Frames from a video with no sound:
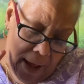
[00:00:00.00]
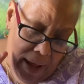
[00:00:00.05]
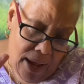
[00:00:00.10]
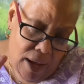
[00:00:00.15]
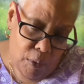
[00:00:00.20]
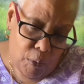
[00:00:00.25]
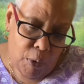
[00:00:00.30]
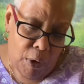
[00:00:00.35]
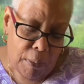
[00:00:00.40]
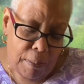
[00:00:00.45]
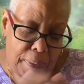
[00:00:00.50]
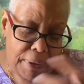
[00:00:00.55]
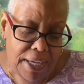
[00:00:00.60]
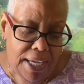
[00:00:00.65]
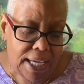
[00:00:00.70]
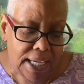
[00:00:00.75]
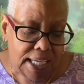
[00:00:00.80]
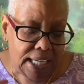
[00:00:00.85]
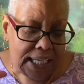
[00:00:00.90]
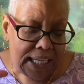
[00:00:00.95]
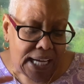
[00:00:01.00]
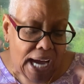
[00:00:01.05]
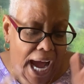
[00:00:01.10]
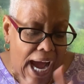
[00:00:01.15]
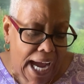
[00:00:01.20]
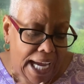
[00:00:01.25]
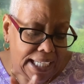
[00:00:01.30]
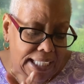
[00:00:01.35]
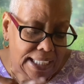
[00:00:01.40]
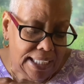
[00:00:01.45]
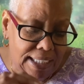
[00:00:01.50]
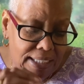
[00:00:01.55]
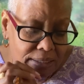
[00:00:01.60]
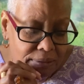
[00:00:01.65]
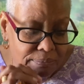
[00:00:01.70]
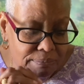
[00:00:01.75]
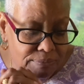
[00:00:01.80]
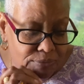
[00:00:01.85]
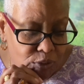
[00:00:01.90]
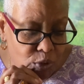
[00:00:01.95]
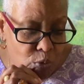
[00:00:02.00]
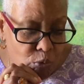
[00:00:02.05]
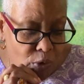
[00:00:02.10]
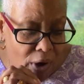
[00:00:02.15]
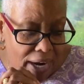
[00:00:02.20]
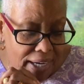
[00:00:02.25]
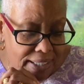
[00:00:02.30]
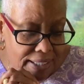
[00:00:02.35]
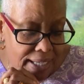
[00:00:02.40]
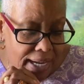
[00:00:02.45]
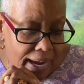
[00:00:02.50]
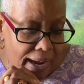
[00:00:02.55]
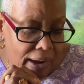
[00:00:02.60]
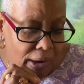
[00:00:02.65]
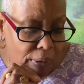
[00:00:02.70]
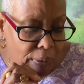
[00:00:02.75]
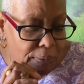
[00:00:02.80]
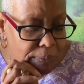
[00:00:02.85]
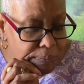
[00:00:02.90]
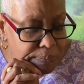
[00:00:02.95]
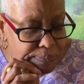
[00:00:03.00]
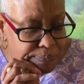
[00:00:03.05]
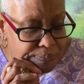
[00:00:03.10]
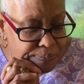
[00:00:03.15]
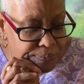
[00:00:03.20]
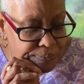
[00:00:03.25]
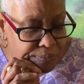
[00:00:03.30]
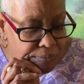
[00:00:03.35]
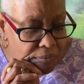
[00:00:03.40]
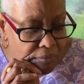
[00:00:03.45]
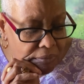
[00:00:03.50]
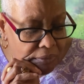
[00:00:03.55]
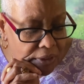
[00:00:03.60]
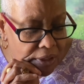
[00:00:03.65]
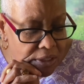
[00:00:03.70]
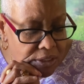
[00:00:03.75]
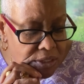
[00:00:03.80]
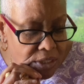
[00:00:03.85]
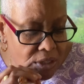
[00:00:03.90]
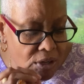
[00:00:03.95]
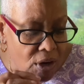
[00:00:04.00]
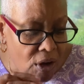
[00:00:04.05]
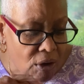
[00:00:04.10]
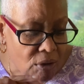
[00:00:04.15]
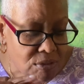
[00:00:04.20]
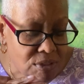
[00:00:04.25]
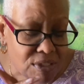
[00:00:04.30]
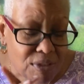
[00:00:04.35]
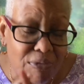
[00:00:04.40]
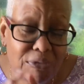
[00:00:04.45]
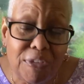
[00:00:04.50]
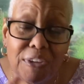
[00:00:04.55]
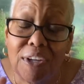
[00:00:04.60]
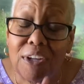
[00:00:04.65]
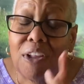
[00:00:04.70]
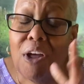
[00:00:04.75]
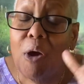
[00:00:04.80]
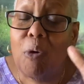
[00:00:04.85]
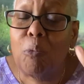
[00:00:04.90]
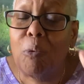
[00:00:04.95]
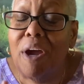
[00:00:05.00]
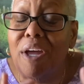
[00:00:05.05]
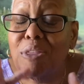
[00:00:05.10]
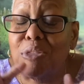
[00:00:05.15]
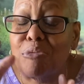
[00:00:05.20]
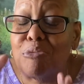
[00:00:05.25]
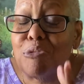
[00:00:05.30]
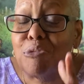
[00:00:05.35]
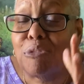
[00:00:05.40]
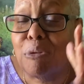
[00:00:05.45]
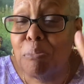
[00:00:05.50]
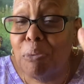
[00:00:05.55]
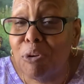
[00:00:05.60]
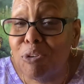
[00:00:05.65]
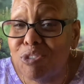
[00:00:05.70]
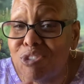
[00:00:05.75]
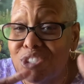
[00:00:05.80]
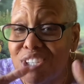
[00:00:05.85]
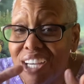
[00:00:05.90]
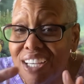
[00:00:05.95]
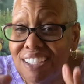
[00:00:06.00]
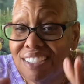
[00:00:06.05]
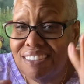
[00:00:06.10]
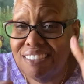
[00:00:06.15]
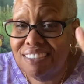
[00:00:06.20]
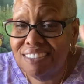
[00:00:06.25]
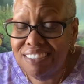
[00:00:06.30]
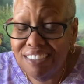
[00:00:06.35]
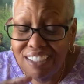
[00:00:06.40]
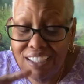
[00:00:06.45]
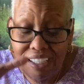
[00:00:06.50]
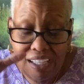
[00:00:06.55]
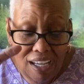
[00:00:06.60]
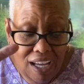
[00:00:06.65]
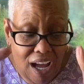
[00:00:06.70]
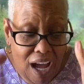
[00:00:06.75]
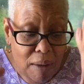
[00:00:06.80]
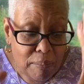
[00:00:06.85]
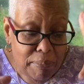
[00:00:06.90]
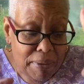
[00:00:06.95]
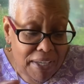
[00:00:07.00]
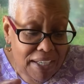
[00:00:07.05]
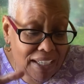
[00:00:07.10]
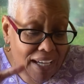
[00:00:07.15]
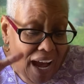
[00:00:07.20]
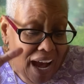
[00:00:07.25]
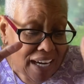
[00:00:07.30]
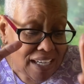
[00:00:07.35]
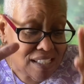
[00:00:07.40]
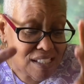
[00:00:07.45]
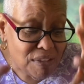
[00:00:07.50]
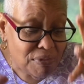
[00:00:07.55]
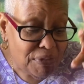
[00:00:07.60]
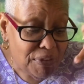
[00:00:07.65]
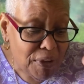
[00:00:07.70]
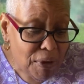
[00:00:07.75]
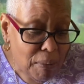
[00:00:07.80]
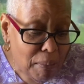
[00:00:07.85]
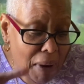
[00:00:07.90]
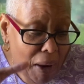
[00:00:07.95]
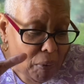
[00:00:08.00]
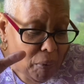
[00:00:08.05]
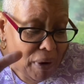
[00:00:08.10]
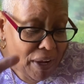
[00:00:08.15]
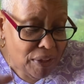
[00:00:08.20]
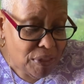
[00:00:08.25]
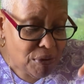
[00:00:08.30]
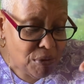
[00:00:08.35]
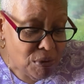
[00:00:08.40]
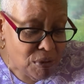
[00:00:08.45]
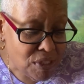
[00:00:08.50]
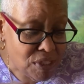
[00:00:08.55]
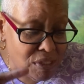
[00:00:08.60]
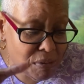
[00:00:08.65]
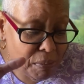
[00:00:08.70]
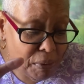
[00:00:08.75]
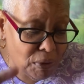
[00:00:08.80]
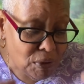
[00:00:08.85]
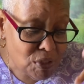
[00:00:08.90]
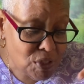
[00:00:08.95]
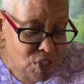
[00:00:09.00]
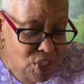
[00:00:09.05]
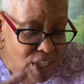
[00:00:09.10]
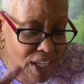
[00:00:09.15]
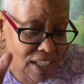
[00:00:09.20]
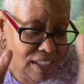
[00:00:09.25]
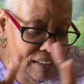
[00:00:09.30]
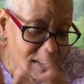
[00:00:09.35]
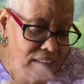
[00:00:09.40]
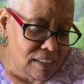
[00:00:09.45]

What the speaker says: we're being guided right now, you know, to feel our way through the bullshit. I'm being guided to feel my way through this bullshit.